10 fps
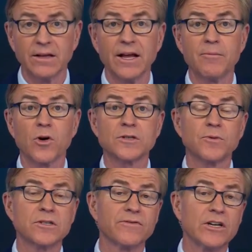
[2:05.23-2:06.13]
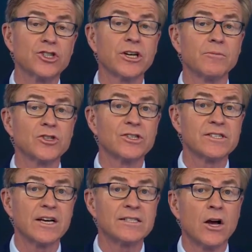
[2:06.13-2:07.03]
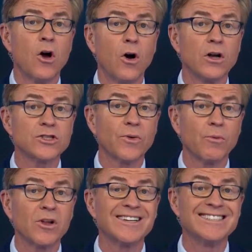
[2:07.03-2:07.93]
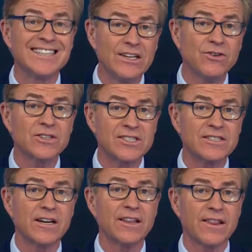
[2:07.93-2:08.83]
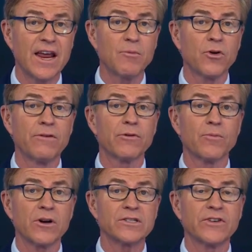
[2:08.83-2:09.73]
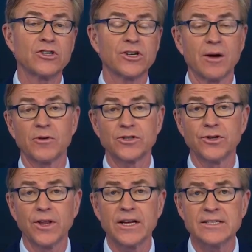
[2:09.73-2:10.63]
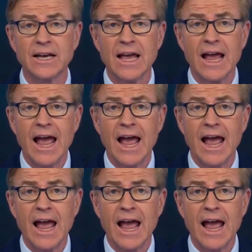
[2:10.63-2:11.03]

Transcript: The Landmarks Preservation Commission says also it will continue to study the neighborhood for preservation opportunities.